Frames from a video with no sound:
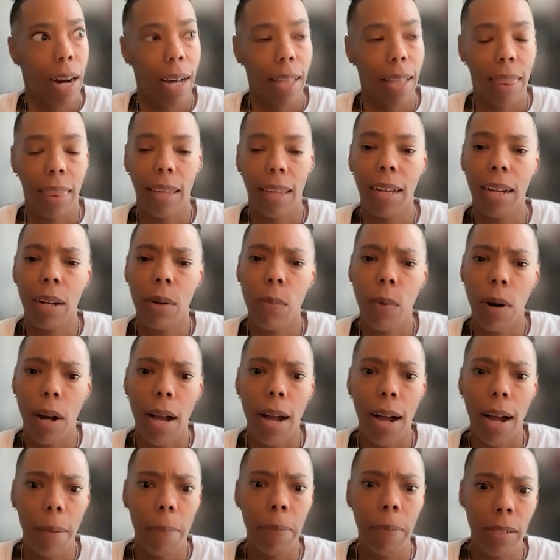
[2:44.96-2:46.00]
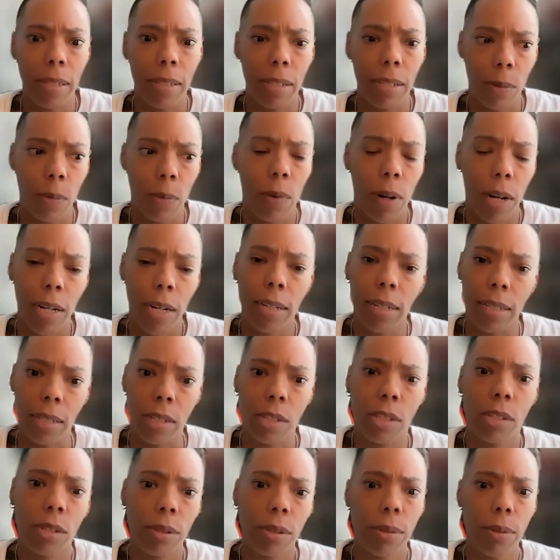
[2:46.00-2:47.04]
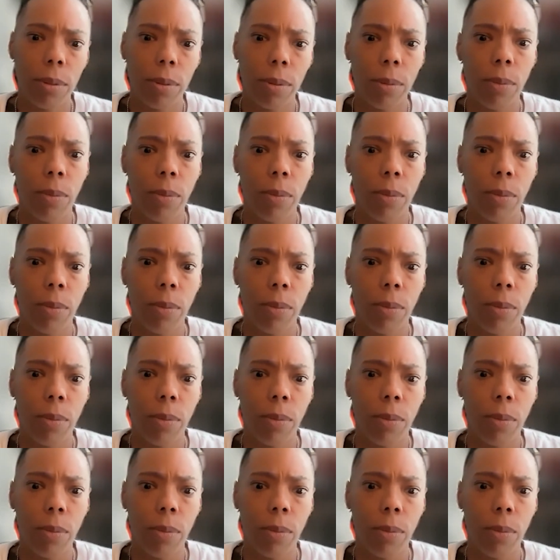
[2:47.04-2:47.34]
I think what happens in whiteness too,